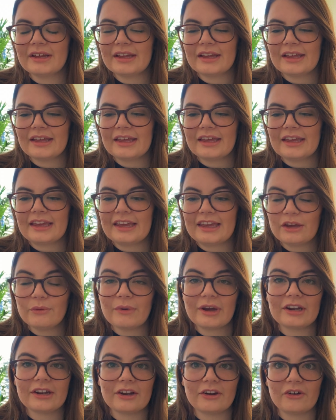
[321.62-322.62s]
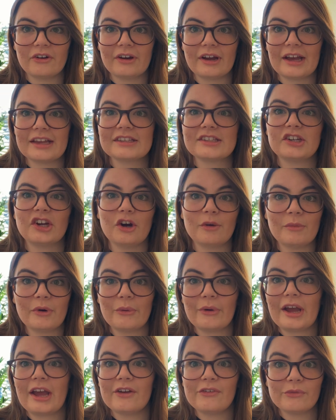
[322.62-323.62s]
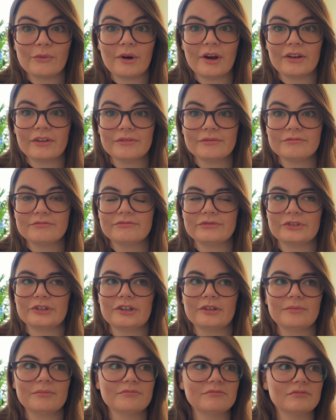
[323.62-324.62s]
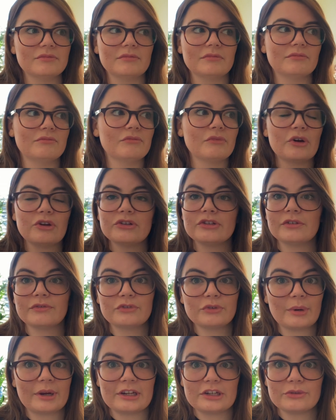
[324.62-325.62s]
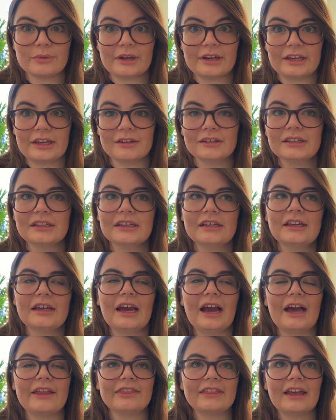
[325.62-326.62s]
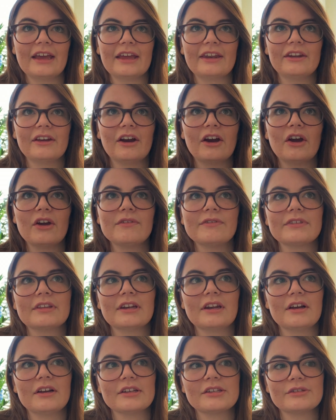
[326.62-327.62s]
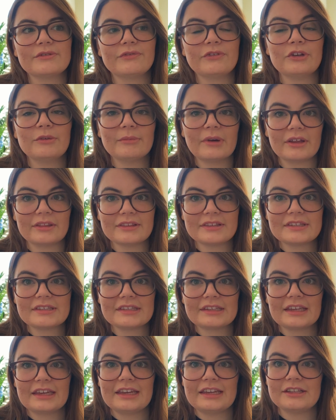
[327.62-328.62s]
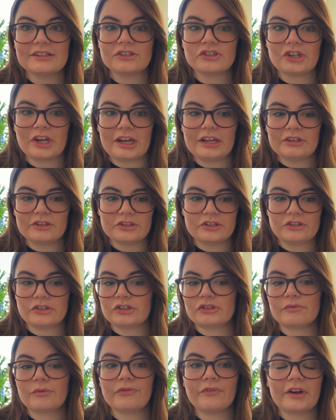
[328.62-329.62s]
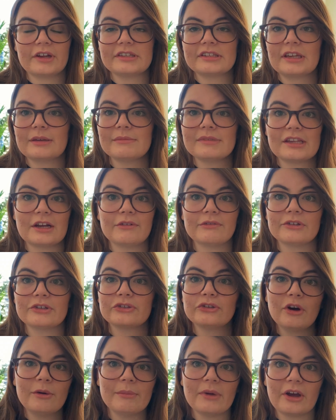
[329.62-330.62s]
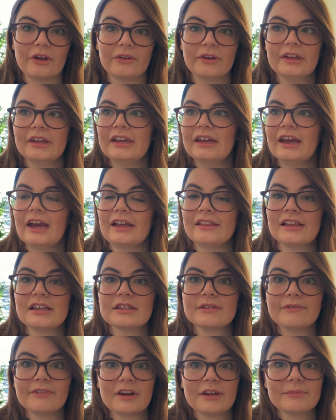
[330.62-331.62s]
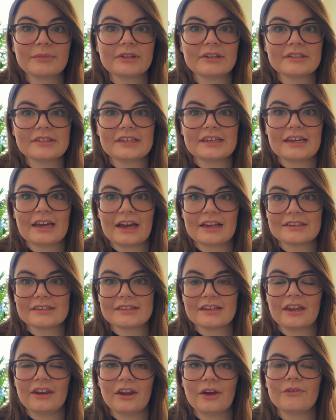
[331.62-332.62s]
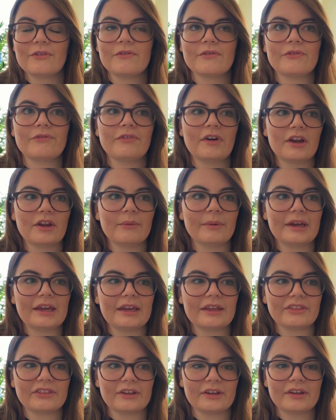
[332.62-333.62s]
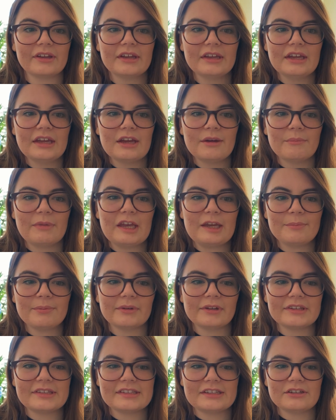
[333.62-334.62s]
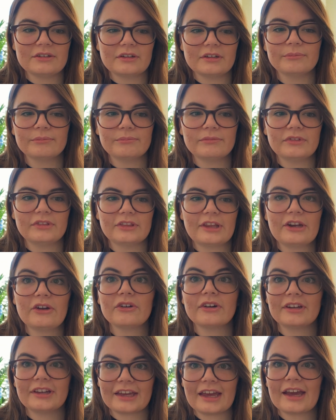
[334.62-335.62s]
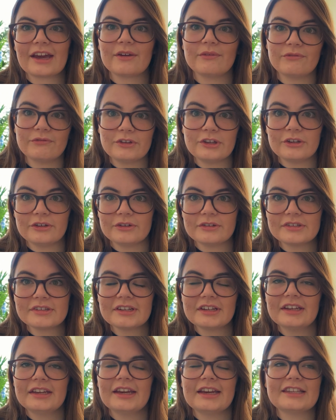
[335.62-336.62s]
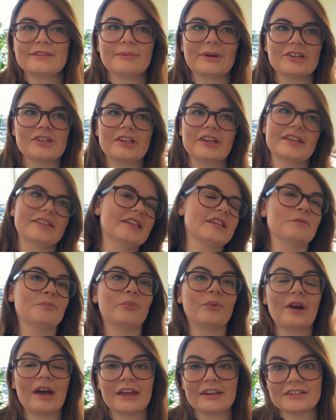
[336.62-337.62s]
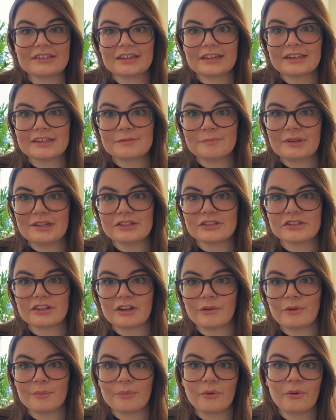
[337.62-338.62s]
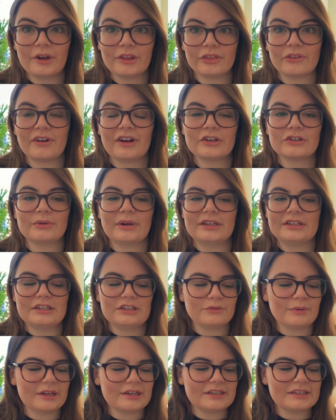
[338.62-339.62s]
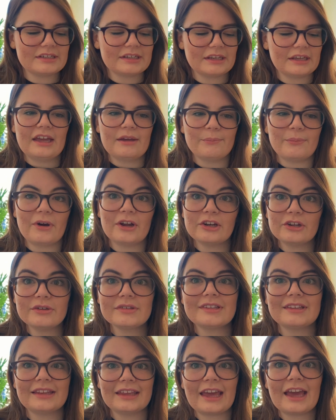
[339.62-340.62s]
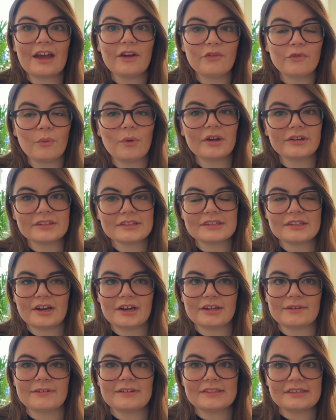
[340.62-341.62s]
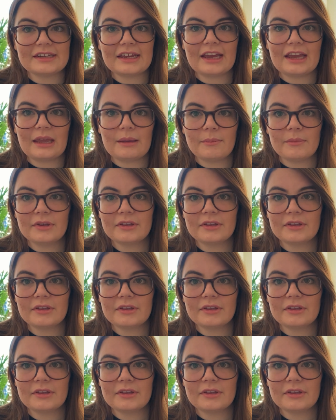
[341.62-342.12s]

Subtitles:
He went along as Tomo F1 for most of 2020. And then over the last few months, he's changed and just referred to himself as Tomo. And that's fine because he has enough of a following that people are still, they're not going to get confused, especially as his branding has been so on point throughout 2020. By losing the F1 side of his name,